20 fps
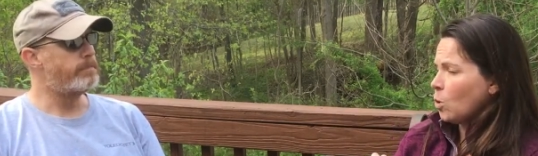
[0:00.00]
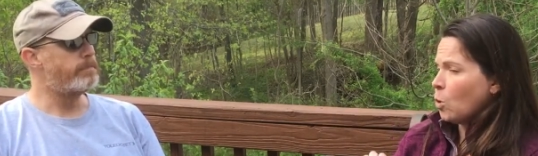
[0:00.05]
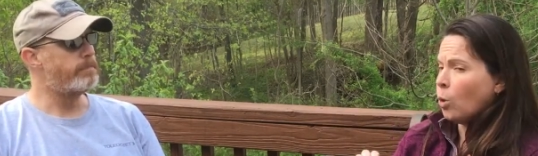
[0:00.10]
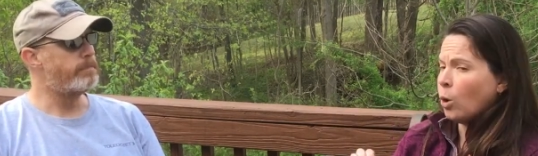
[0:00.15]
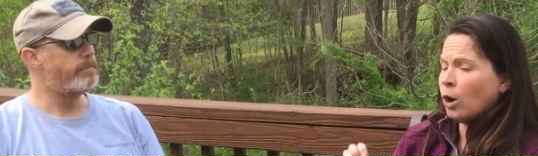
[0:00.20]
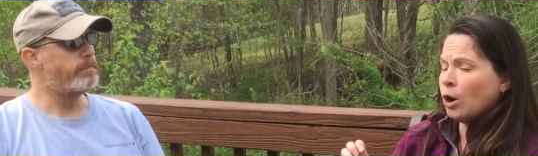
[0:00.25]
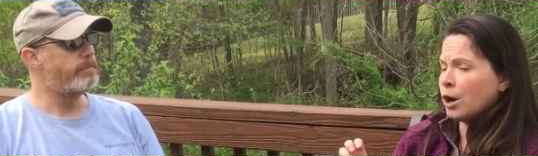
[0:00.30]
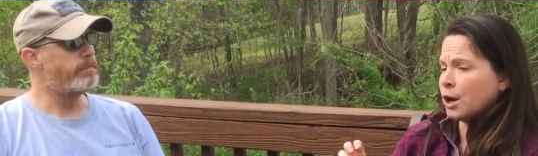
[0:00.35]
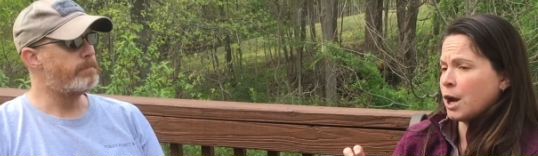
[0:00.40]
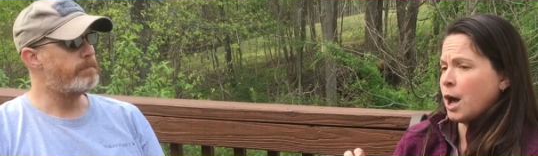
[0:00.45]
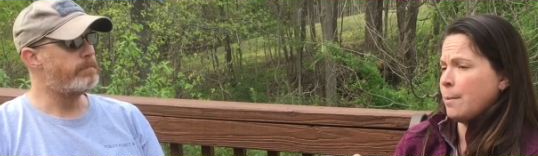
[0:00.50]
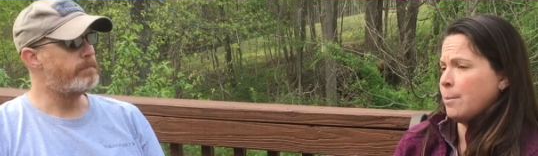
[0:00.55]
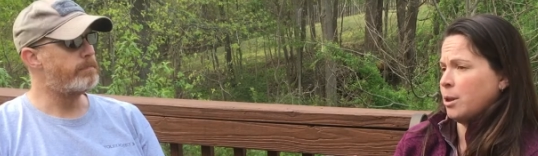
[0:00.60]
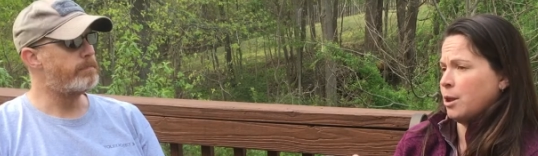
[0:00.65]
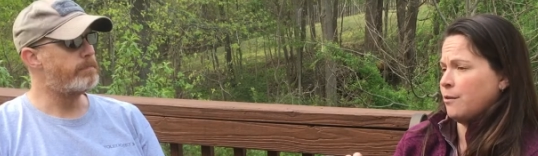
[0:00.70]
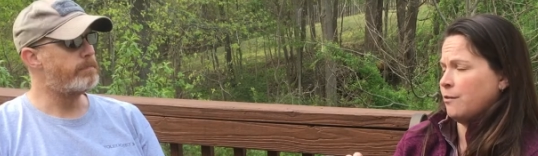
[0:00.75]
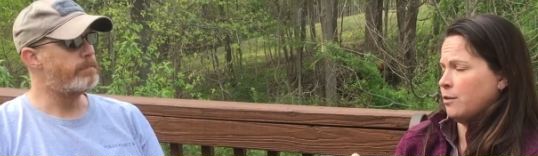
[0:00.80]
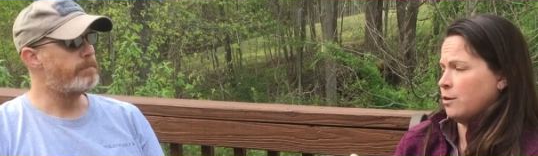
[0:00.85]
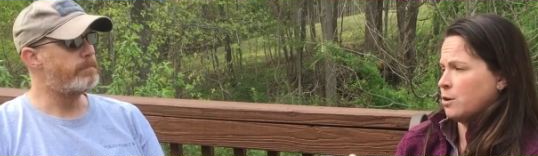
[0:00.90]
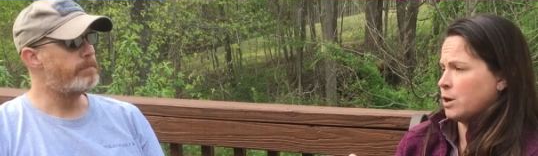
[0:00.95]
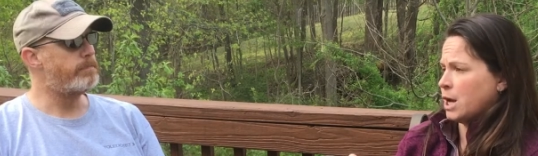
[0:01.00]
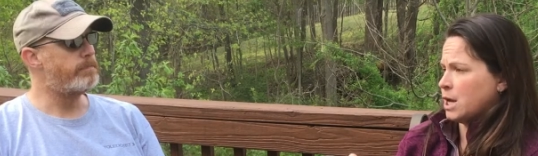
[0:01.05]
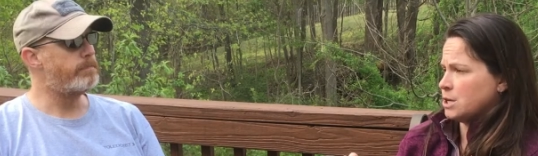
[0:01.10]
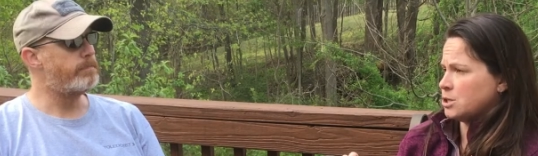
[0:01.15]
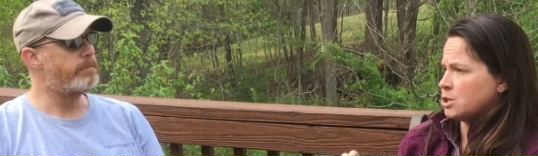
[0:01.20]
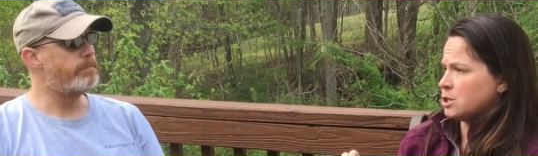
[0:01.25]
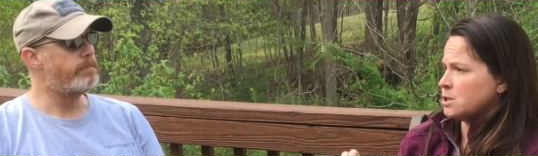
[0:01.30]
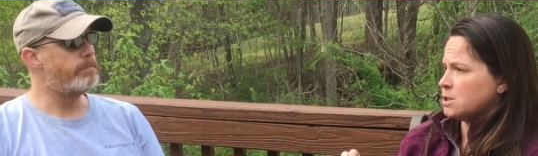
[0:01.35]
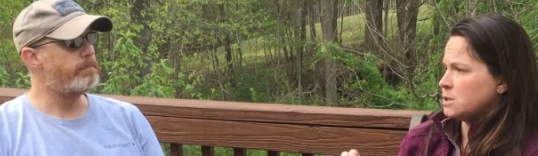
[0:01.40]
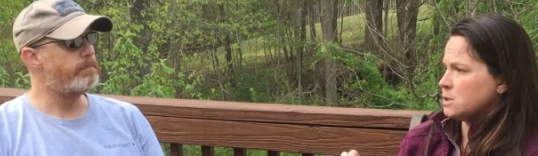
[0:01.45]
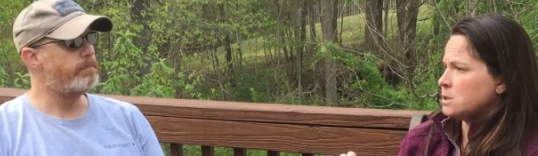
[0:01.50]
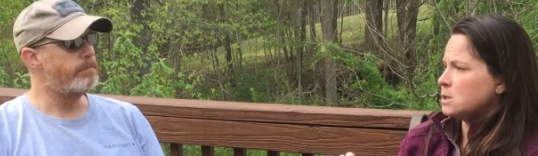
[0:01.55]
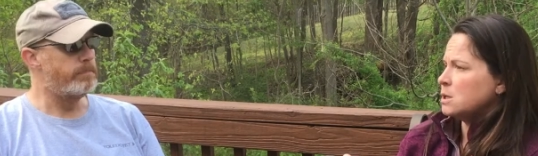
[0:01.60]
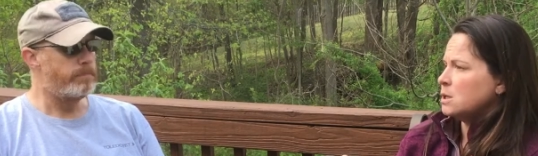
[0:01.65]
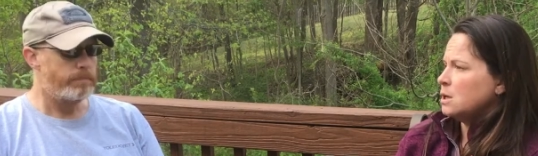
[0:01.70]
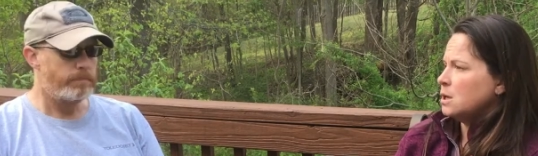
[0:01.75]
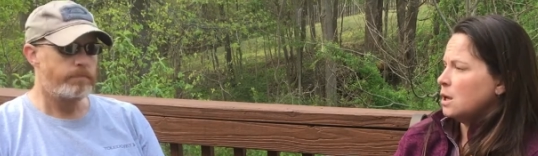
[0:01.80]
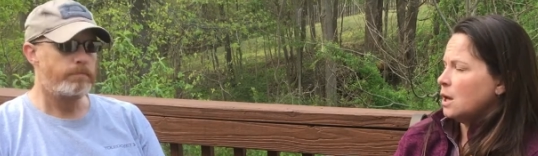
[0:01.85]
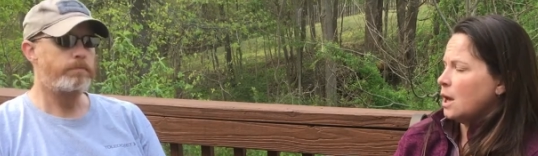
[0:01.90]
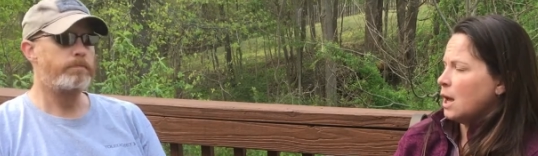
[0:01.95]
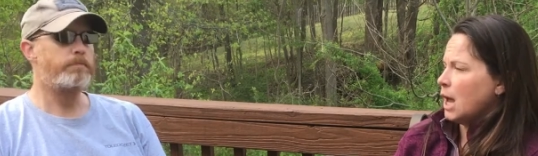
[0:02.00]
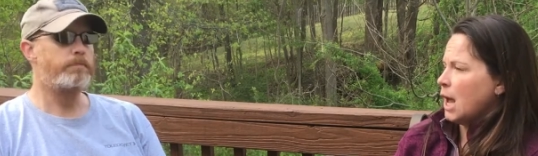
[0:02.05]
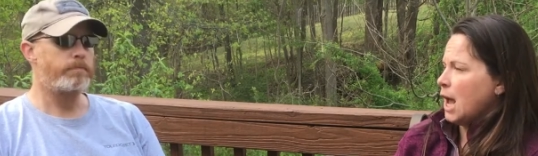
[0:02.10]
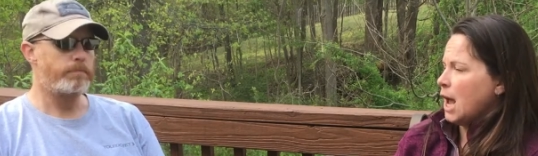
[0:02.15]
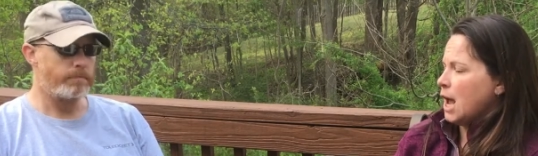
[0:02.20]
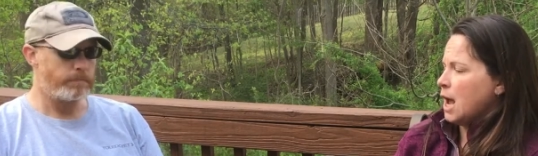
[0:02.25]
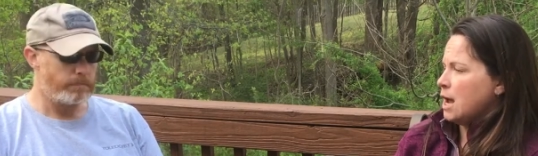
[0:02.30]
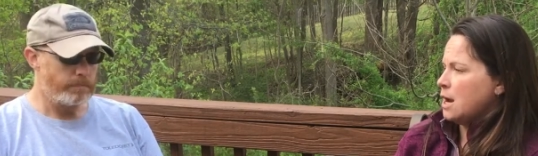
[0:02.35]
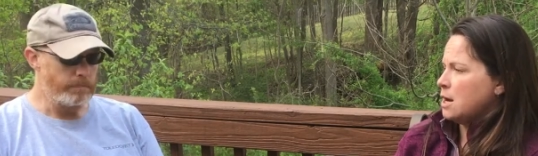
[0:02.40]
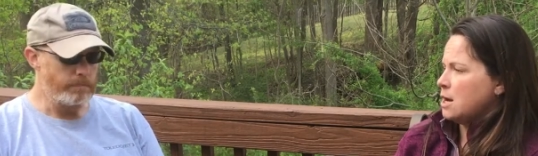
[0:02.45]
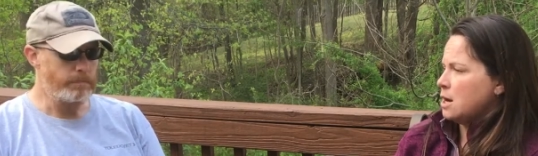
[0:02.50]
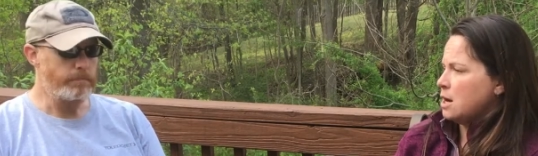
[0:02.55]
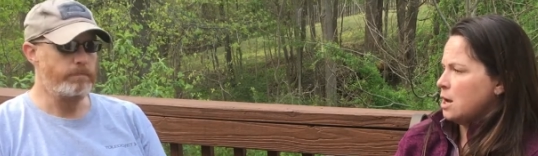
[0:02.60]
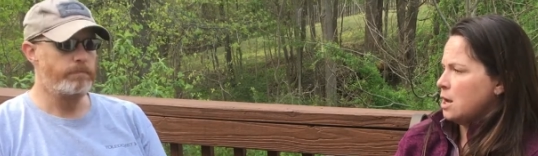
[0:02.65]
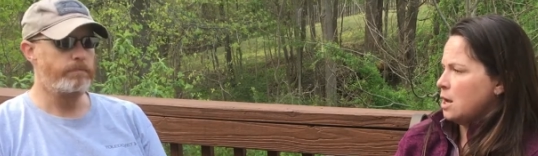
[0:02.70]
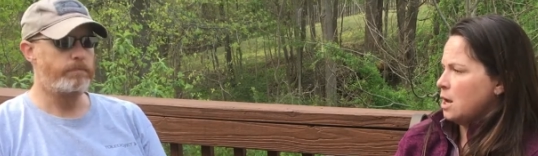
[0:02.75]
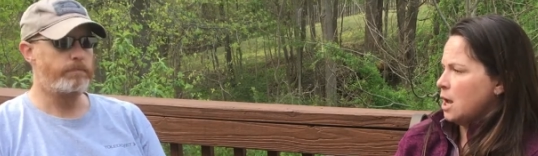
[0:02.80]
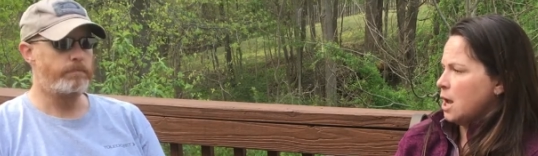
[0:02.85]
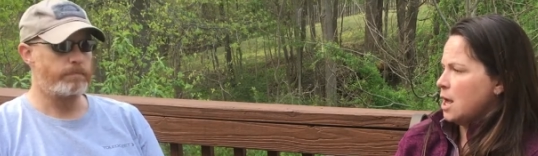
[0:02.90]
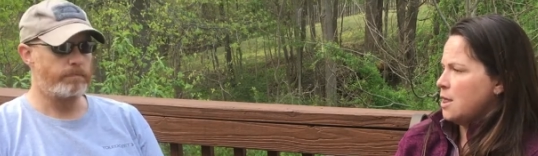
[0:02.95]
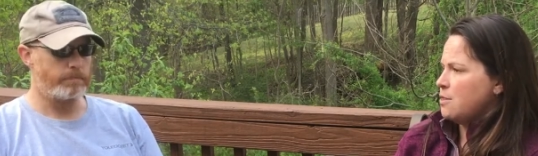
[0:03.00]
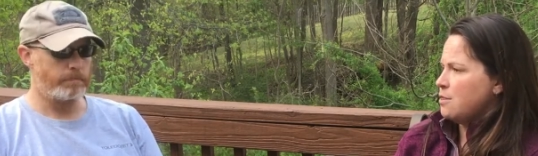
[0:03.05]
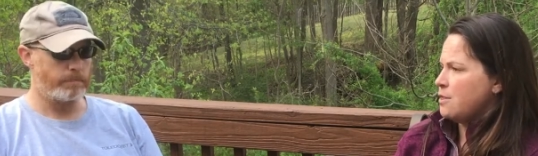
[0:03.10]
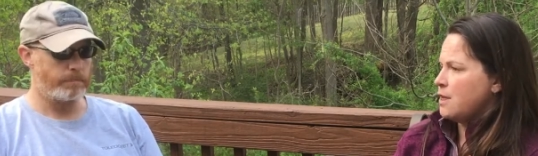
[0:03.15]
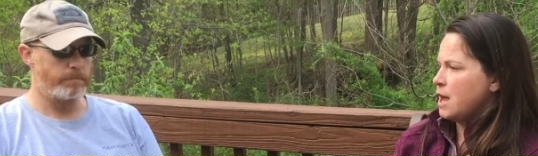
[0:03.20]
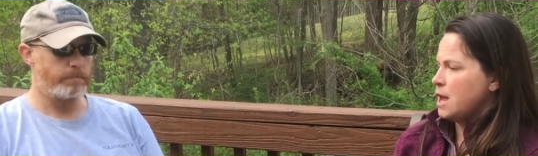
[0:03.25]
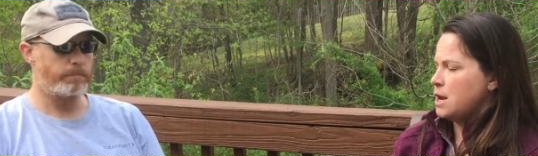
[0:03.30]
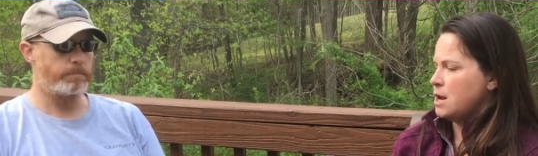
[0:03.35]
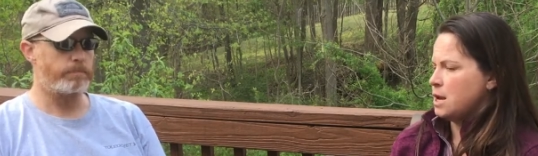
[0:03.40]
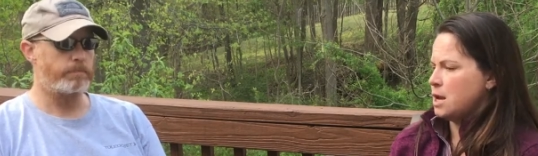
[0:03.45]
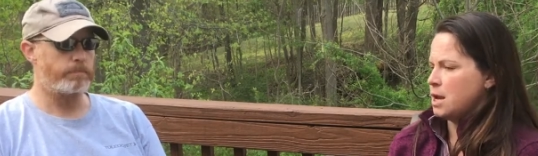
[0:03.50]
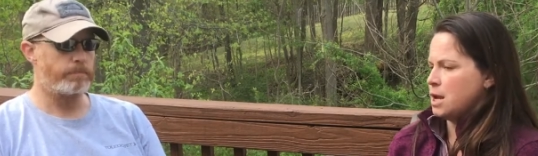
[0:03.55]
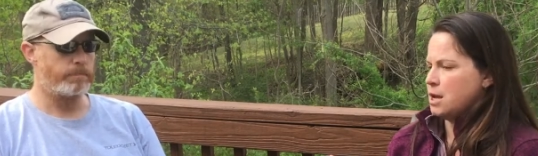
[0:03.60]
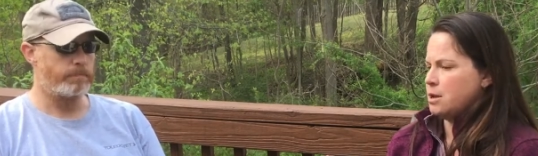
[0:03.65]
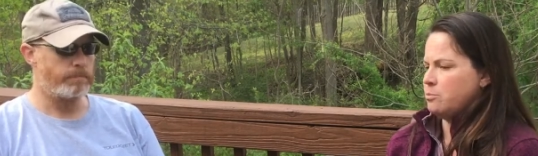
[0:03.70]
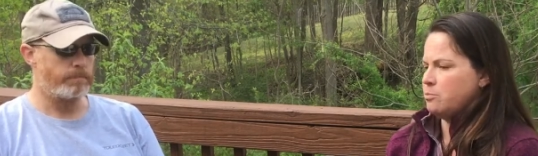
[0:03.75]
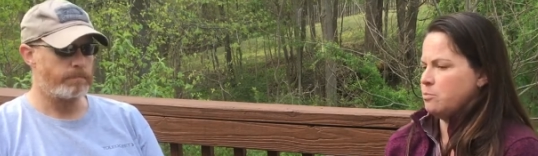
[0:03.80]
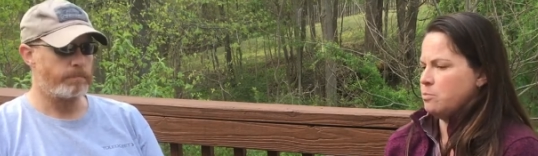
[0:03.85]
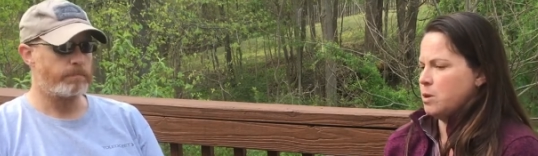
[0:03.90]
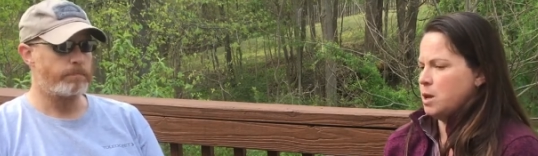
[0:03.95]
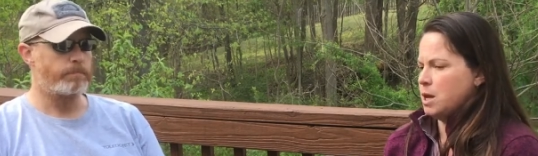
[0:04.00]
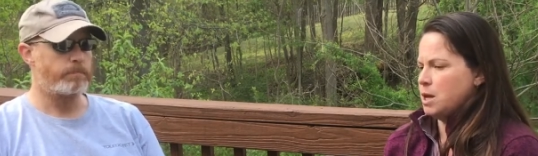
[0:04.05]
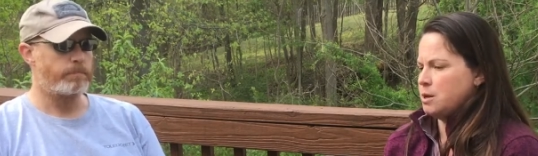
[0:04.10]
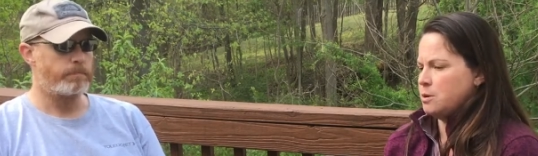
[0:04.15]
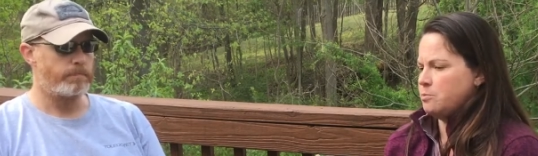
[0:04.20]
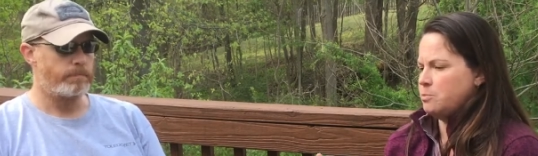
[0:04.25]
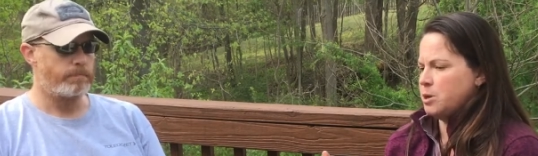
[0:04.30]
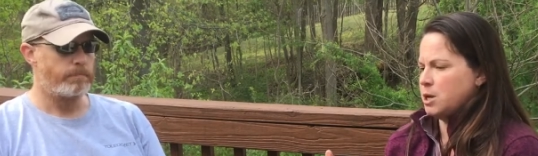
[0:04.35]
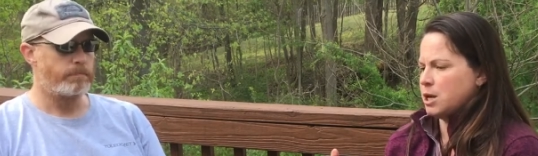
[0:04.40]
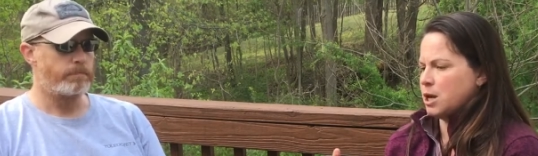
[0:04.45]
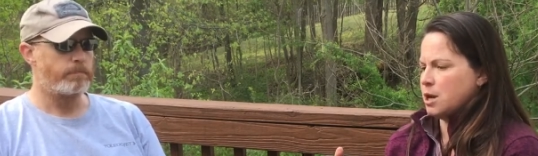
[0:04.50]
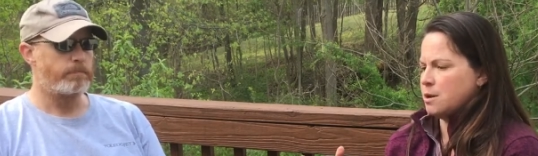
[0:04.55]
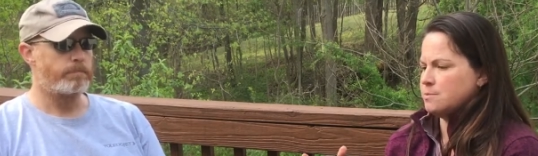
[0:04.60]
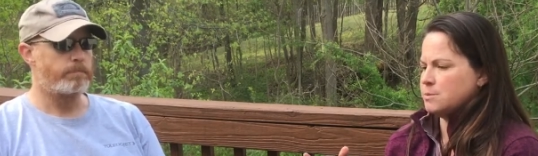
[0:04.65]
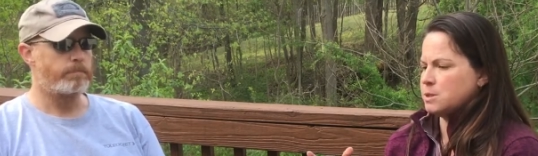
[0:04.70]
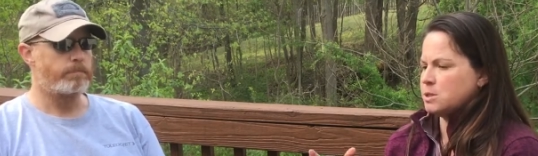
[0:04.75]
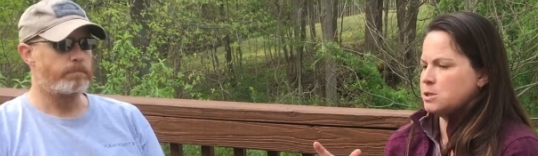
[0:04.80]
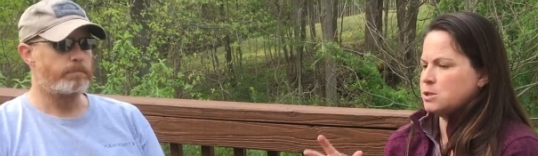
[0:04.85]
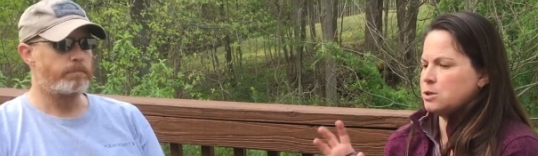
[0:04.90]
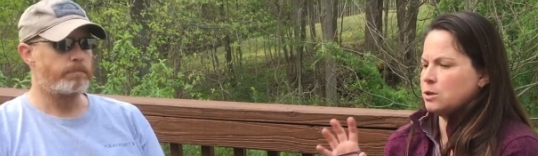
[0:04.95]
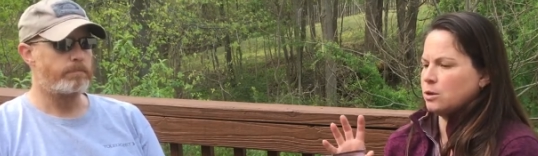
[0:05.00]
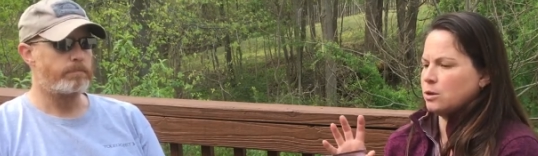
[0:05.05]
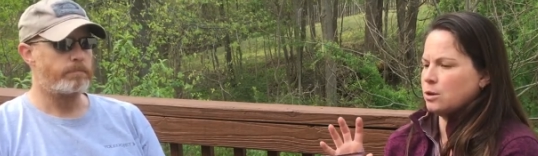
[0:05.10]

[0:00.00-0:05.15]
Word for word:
Speaker 1: or a couple of locations, and and then it it becomes